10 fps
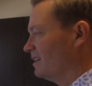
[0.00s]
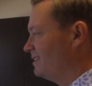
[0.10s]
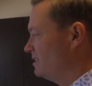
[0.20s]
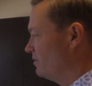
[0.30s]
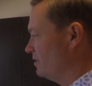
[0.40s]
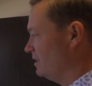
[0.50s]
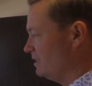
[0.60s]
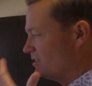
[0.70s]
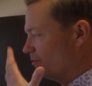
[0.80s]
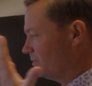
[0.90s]
Definitely
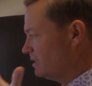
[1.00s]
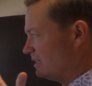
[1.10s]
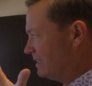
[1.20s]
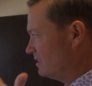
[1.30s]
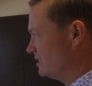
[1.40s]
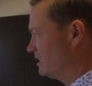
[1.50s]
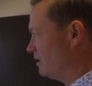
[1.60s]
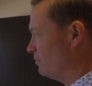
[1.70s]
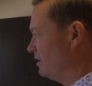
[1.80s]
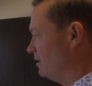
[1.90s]
need some
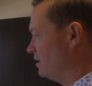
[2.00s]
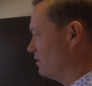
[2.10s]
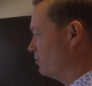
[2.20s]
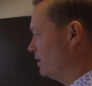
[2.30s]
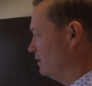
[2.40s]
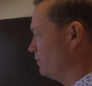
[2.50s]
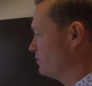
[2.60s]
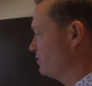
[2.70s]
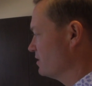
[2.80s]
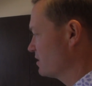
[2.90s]
something to cover my lips
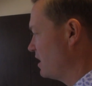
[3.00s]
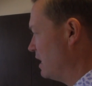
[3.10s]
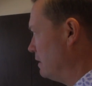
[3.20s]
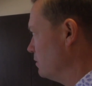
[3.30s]
for this cow.